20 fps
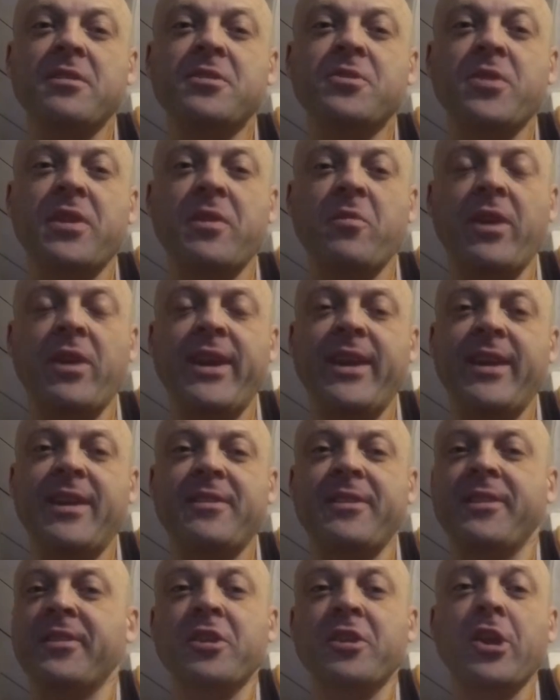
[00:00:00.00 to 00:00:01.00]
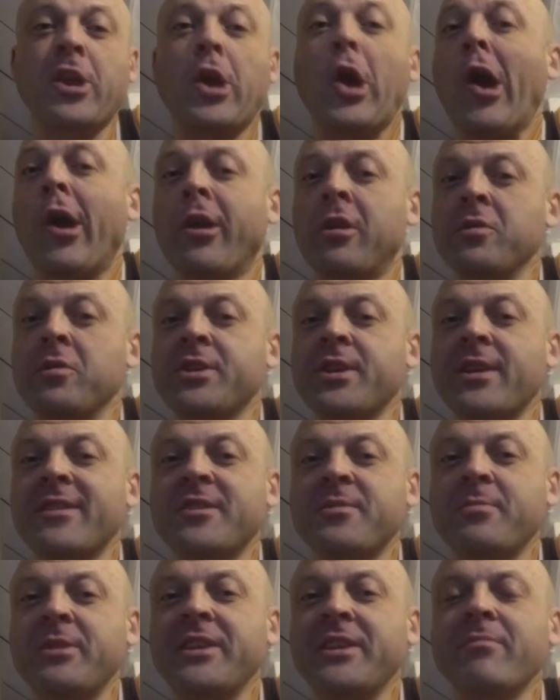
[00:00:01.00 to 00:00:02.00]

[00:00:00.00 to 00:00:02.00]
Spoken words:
straight away, and then they're going to auto charge me.